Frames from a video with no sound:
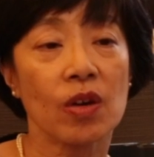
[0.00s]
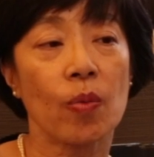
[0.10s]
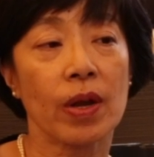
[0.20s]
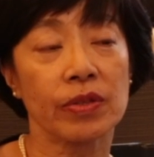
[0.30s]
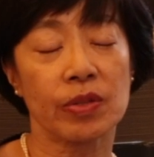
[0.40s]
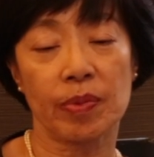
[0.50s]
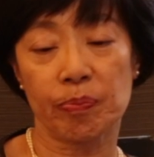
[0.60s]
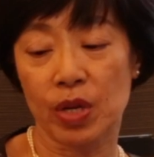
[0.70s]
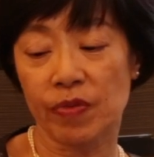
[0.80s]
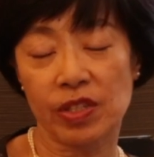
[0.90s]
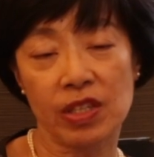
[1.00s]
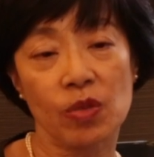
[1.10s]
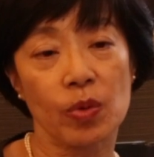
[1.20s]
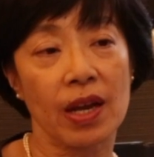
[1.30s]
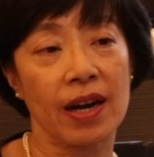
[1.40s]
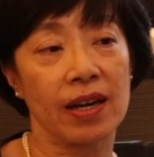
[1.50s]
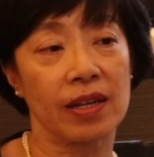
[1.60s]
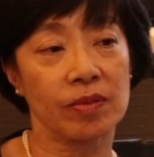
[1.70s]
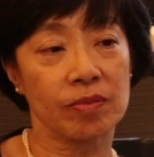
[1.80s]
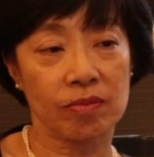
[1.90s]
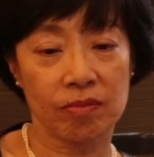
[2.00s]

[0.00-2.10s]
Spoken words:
Whereas previously we are